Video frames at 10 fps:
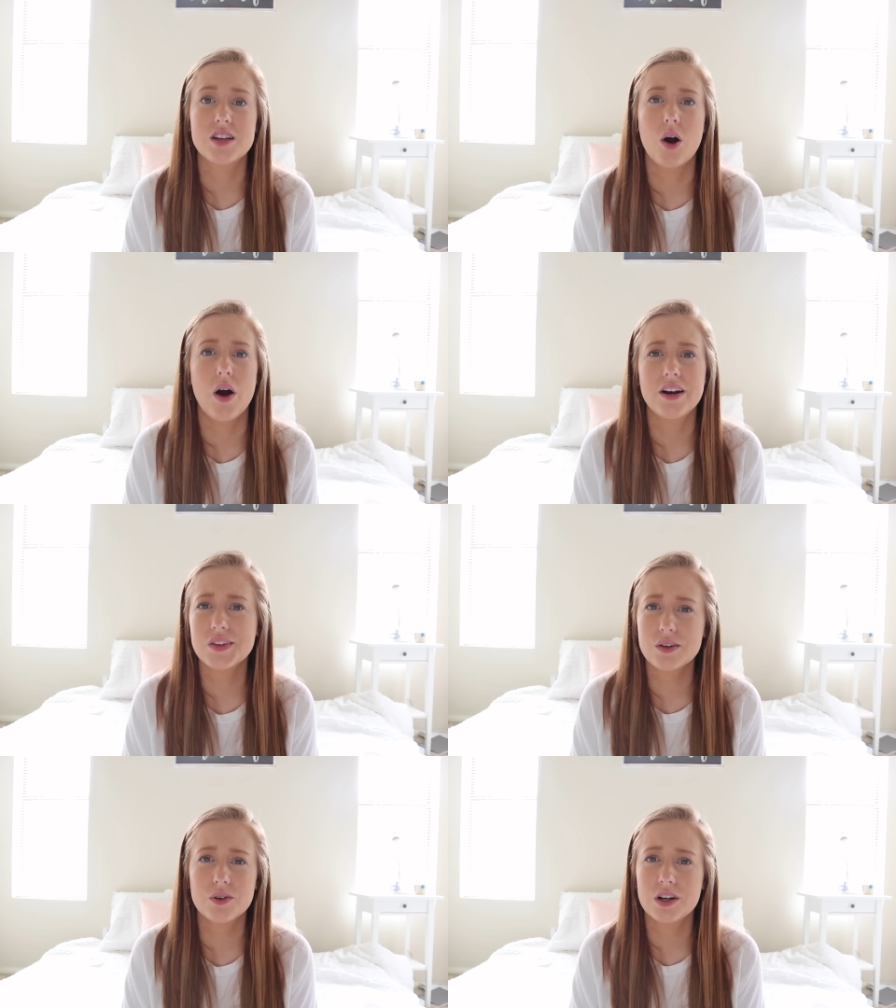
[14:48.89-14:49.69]
So I don't
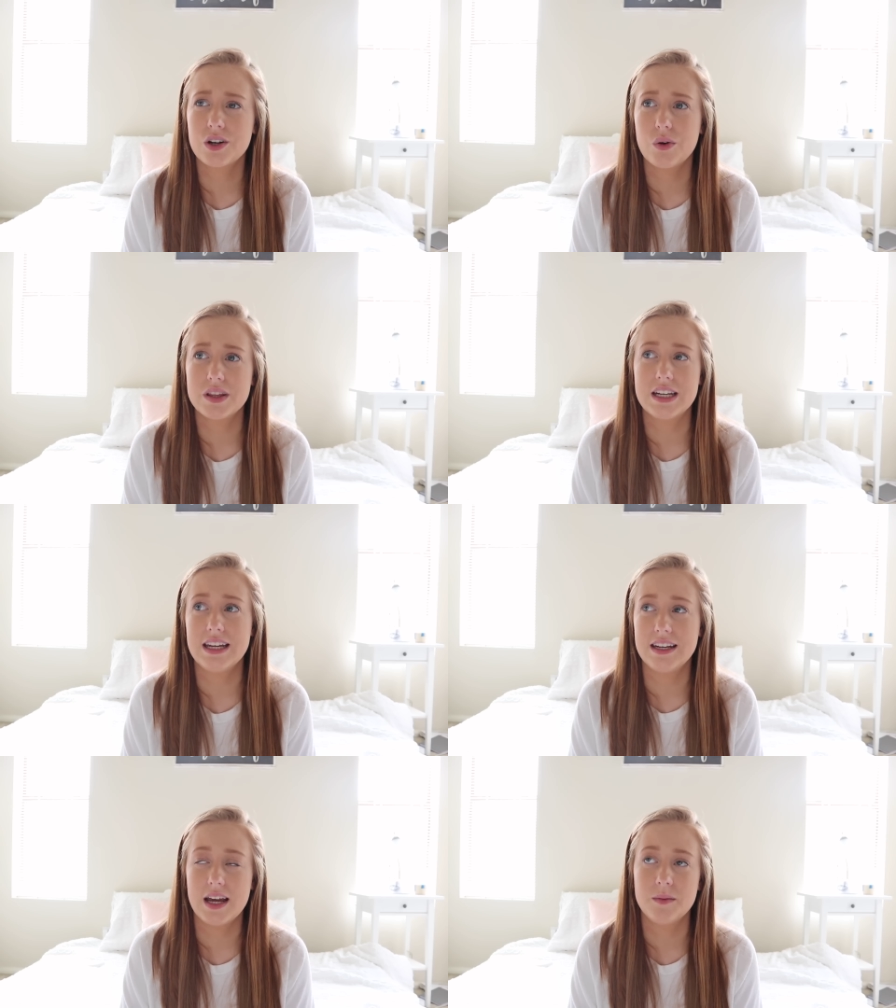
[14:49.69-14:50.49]
think we're gonna go with an
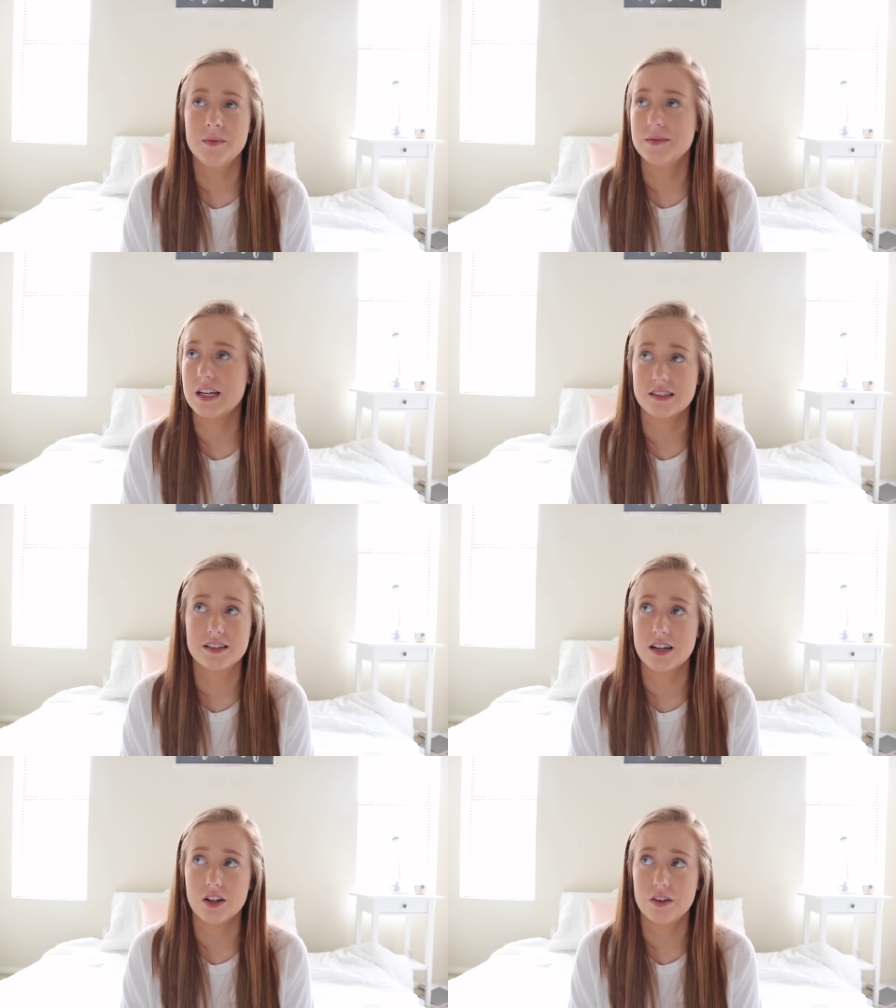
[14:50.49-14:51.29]
E name
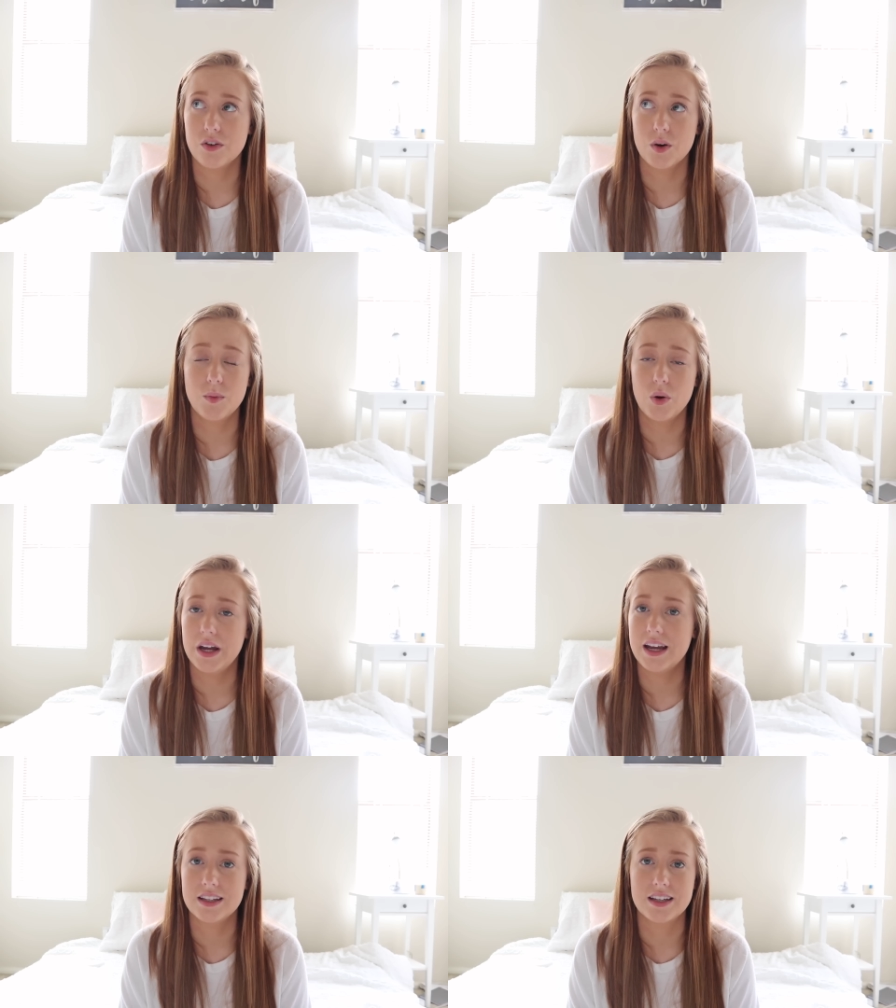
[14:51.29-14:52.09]
necessarily for a
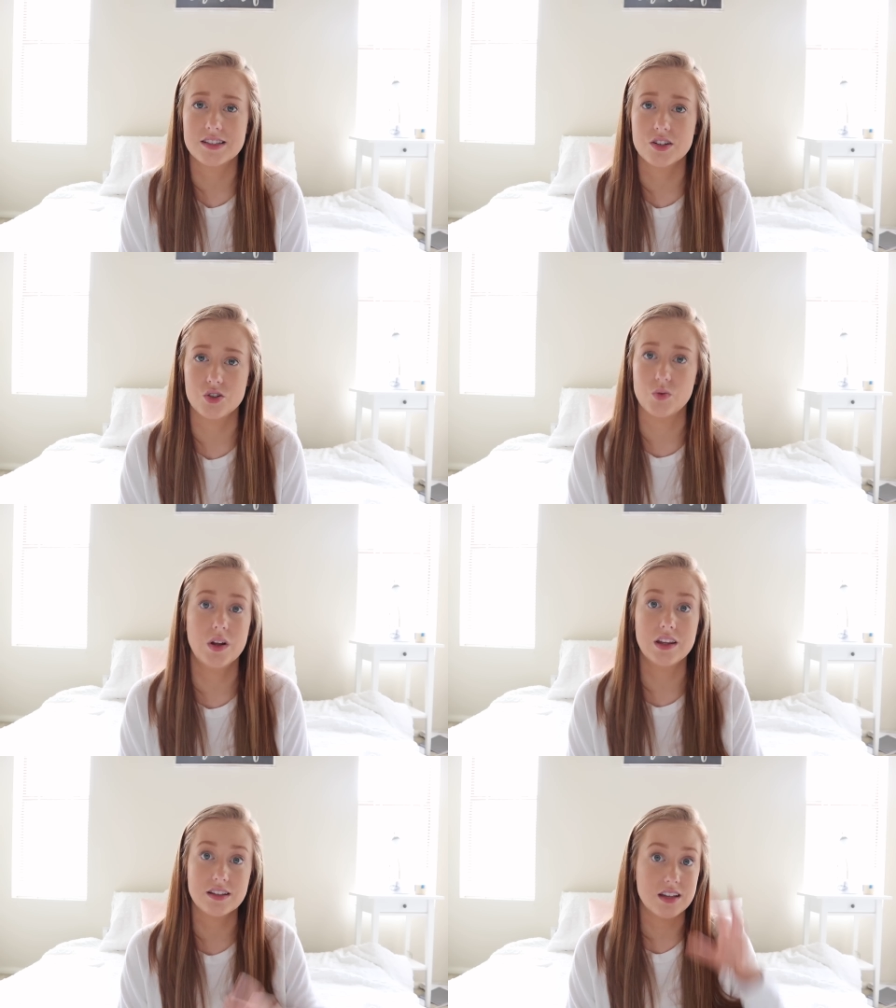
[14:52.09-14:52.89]
boy unless there's
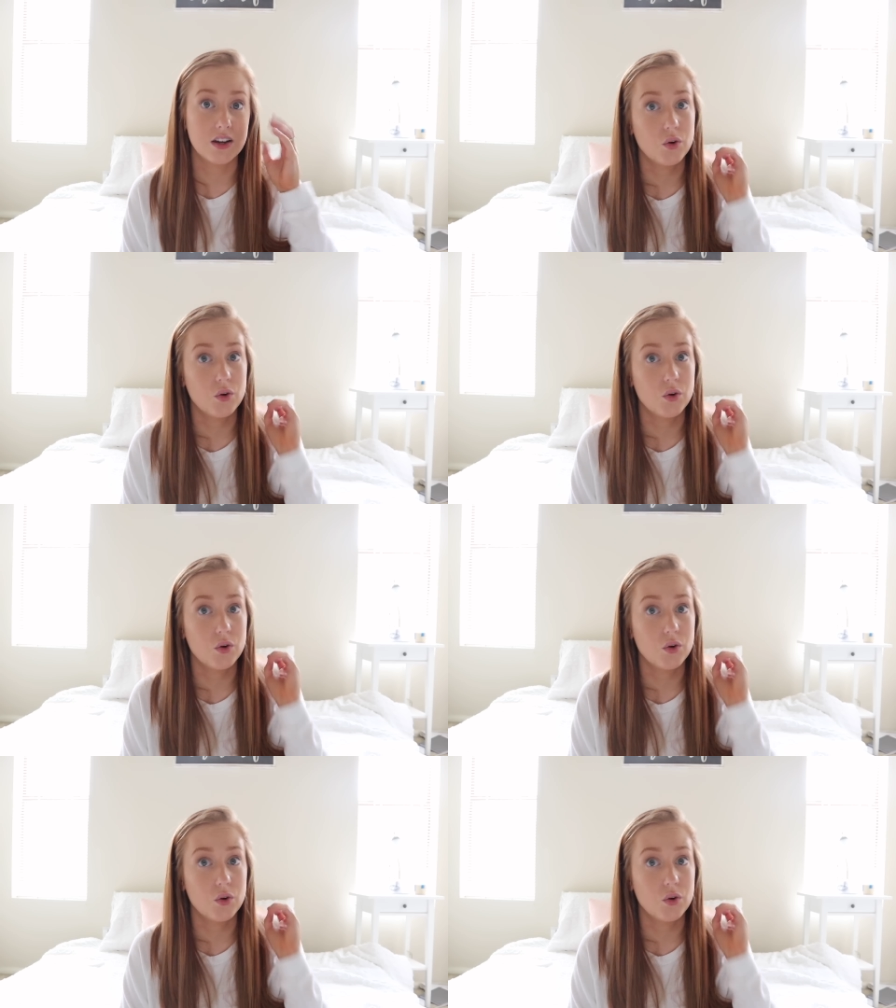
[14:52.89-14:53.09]
one that's like